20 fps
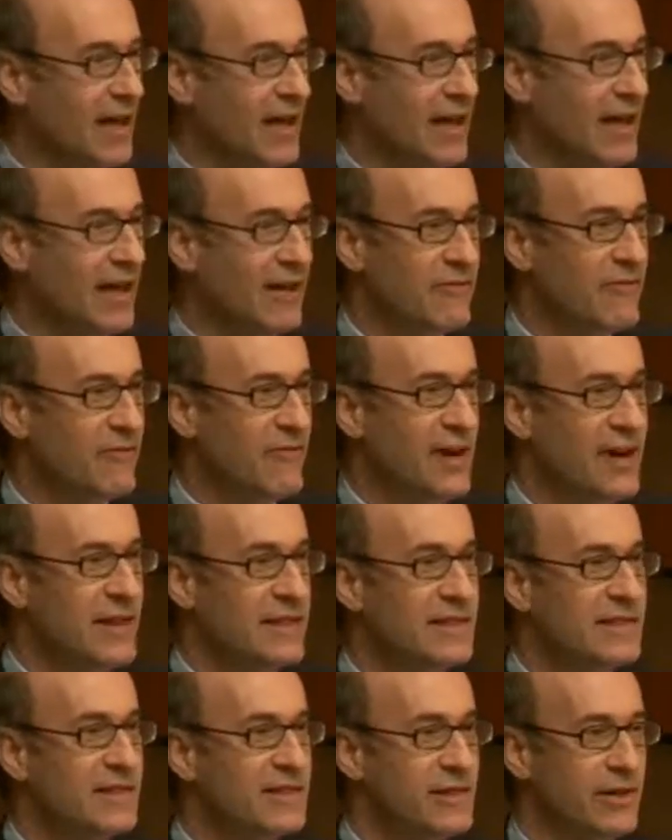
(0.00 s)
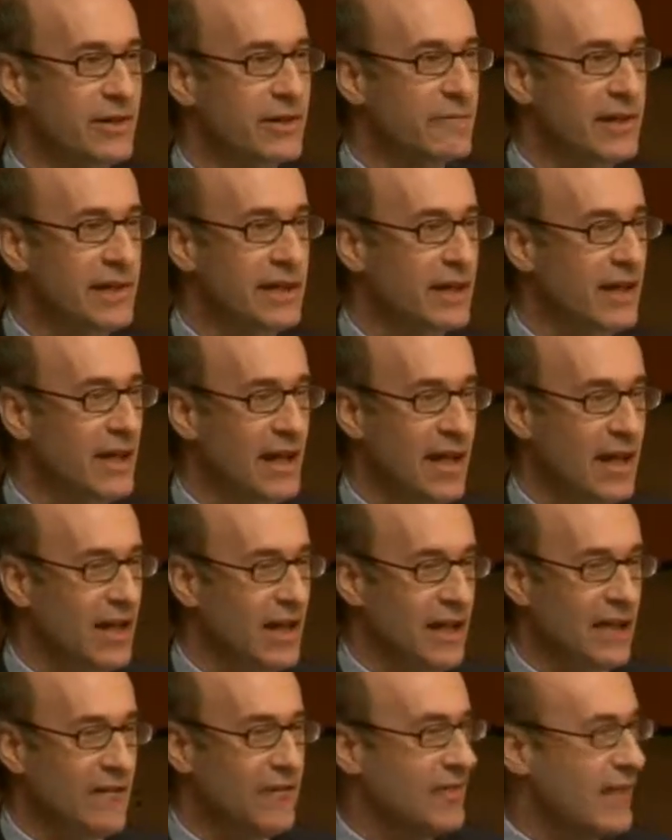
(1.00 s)
Have France and Germany,
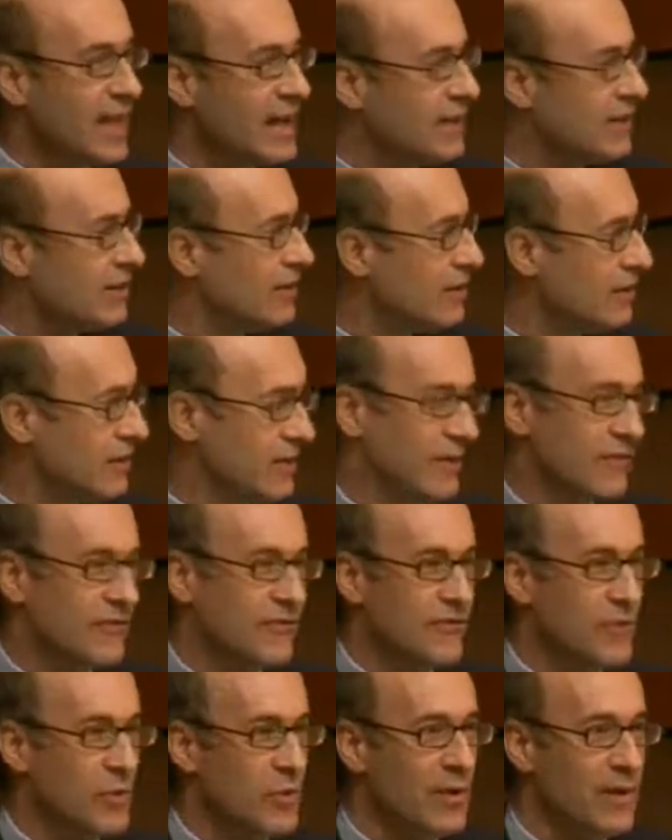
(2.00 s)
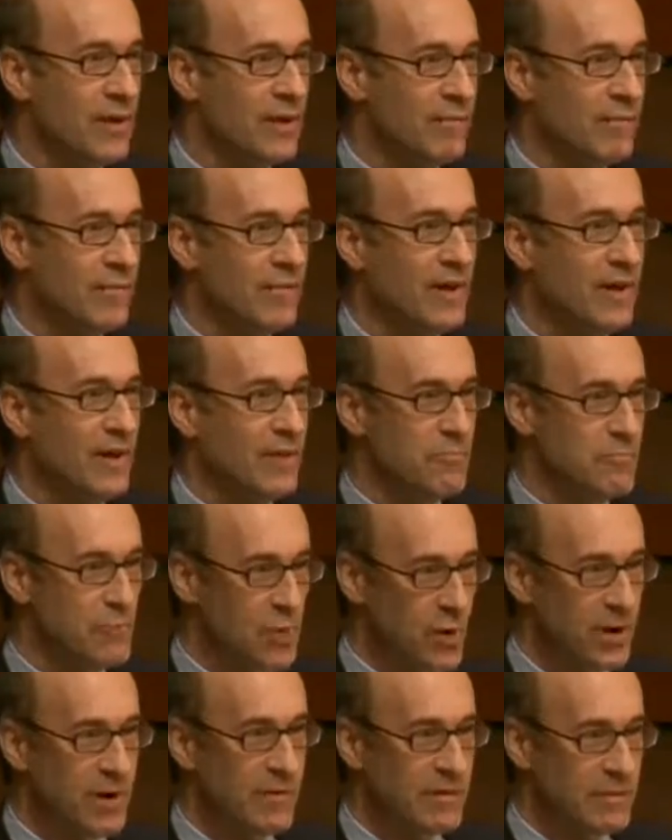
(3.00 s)
if they don't form
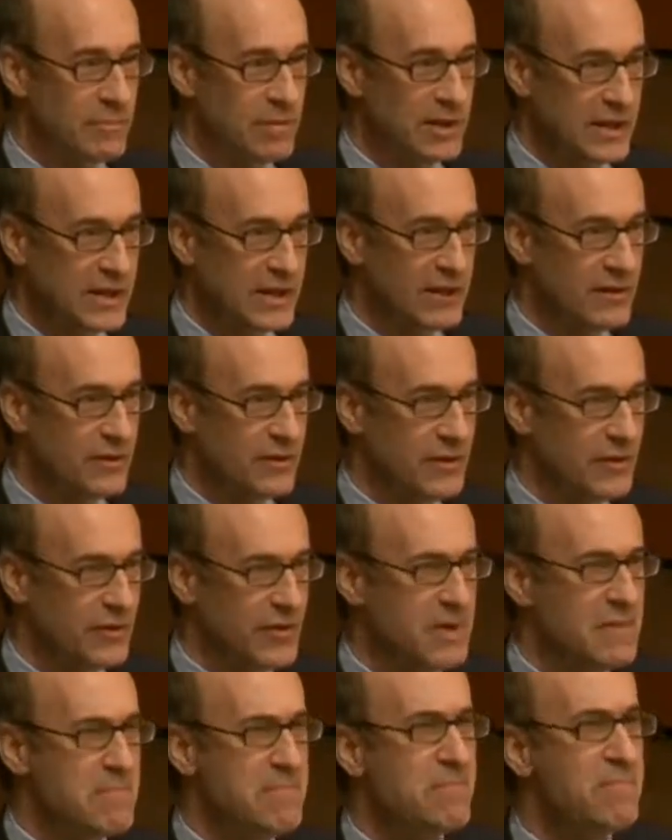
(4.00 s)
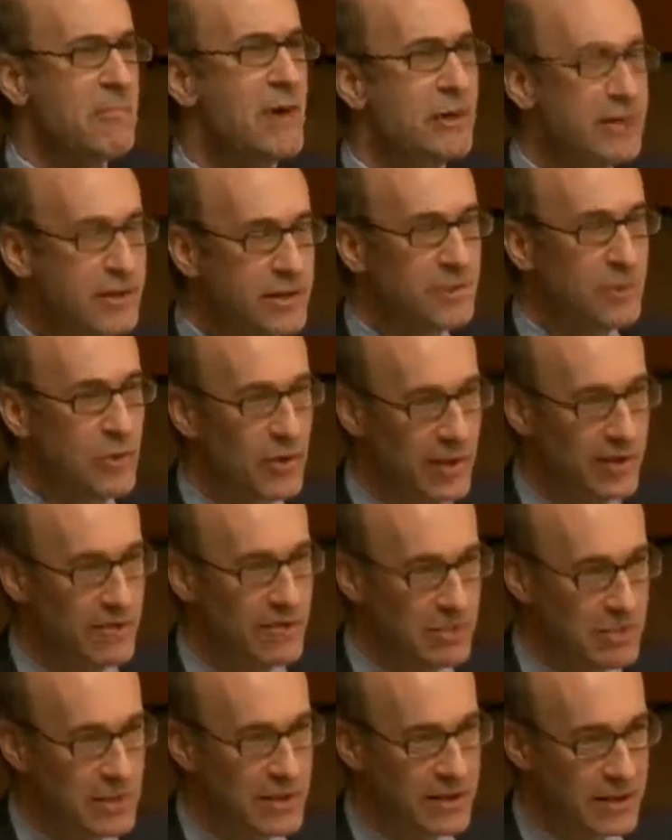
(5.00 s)
more of a political union, much more of a
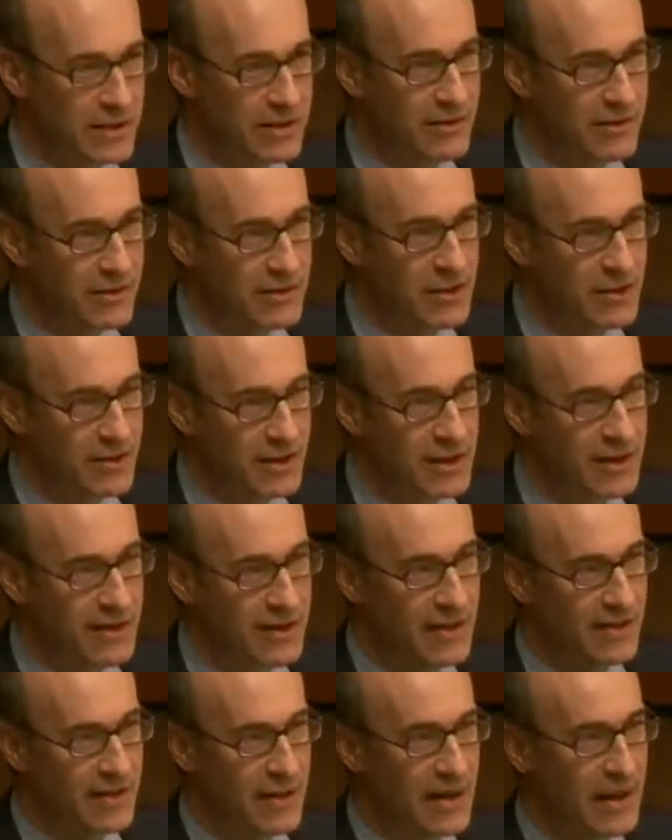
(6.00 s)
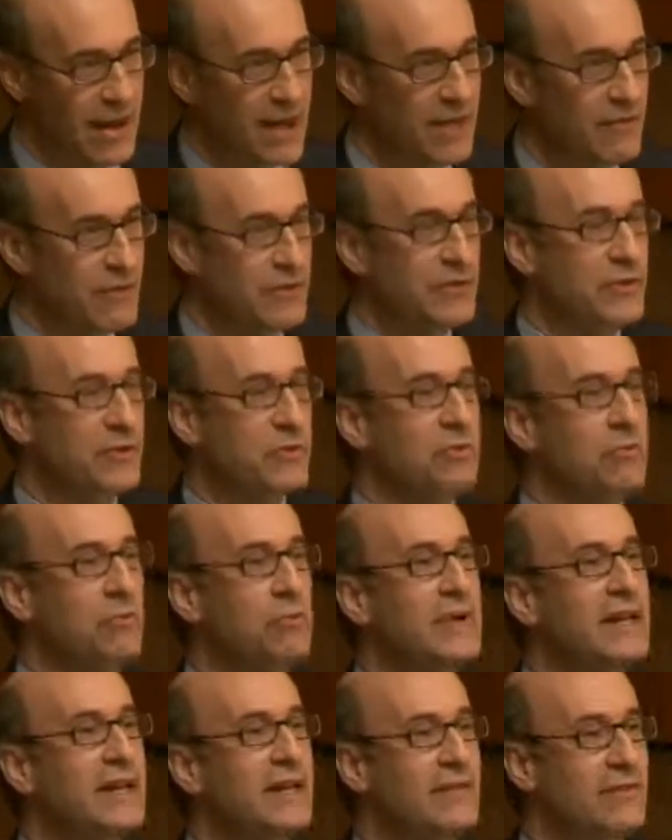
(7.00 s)
political union than they have, with a
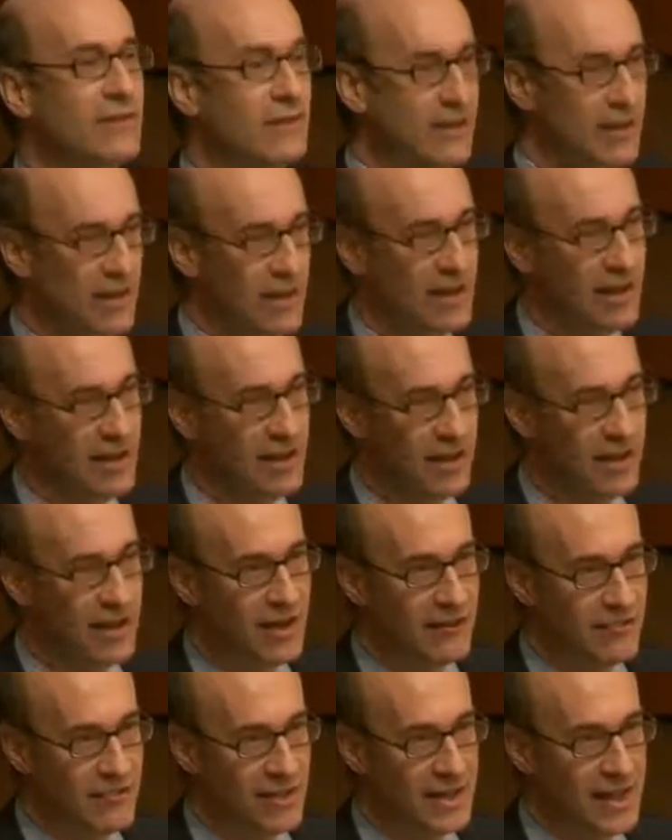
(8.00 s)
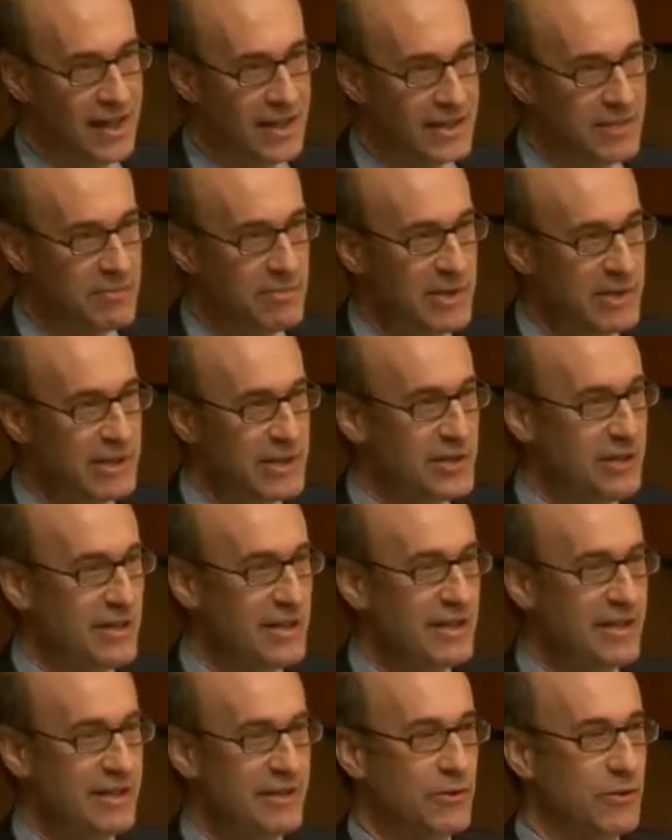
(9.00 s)
real finance ministry
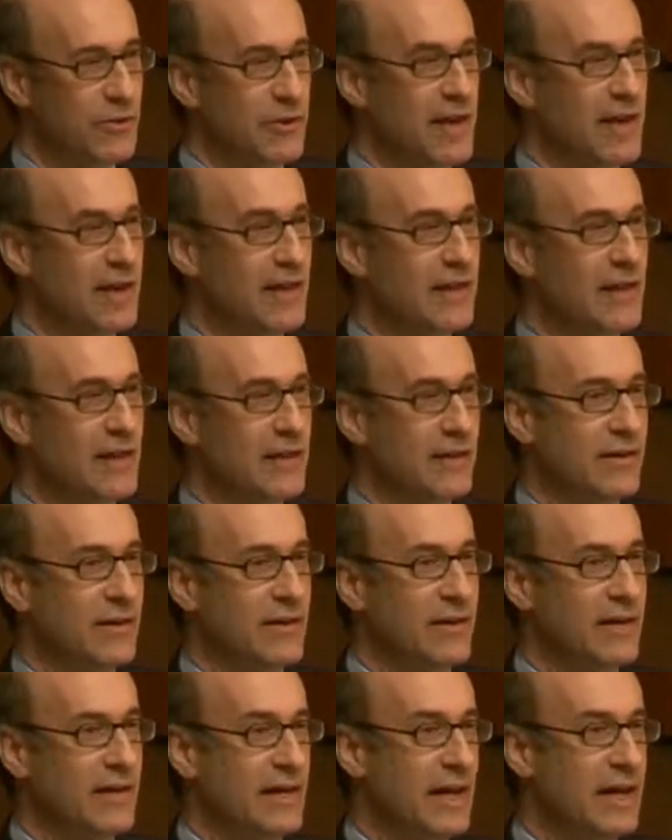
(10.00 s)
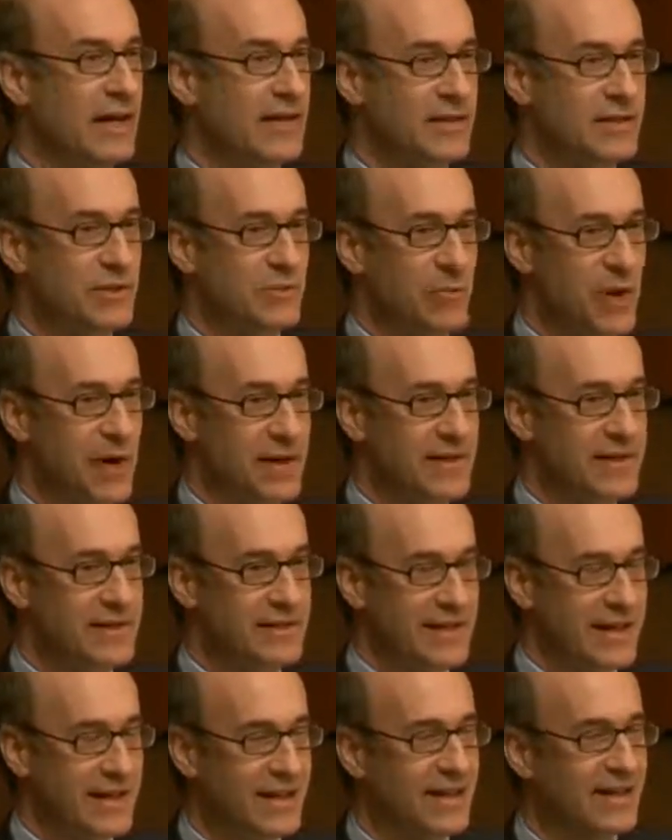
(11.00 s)
that has the right to
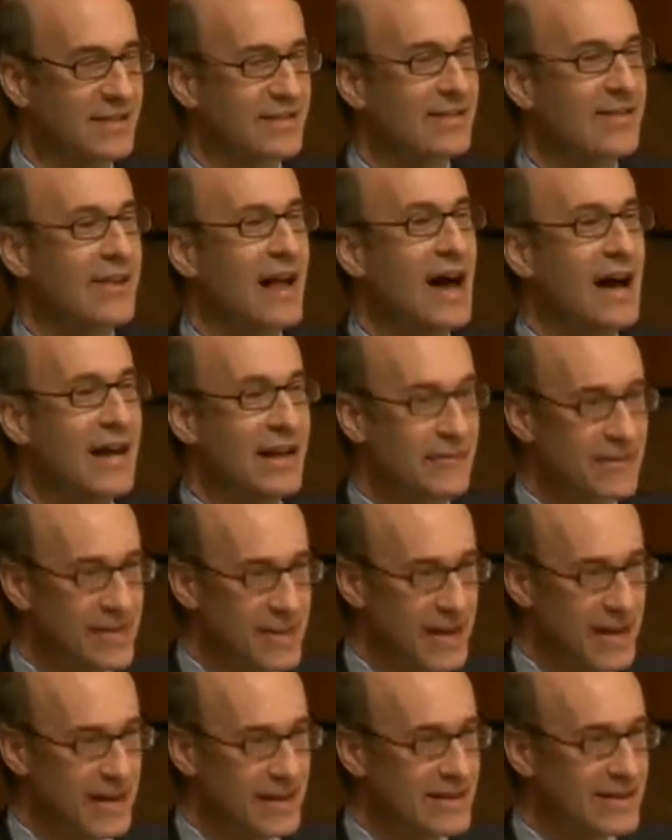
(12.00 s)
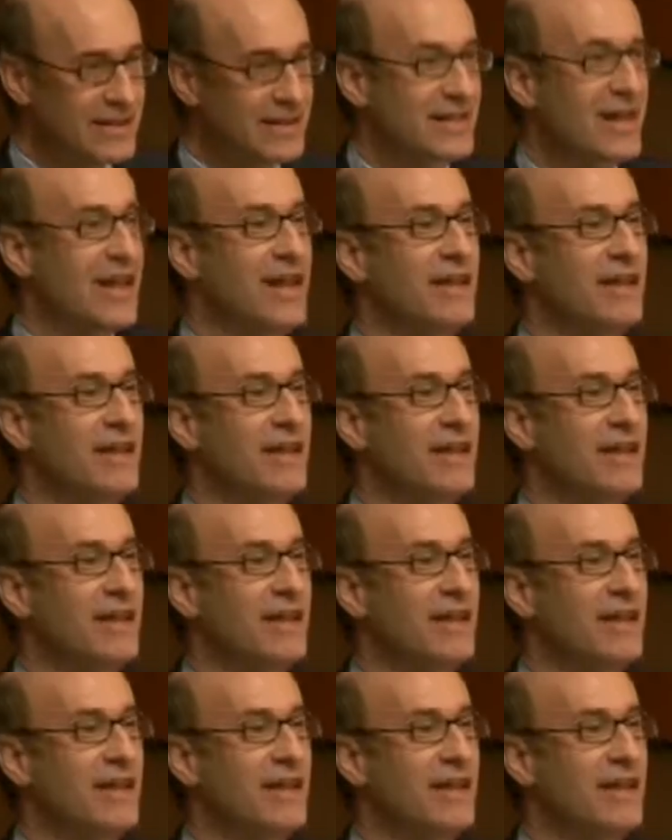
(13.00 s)
take in a lot of taxes.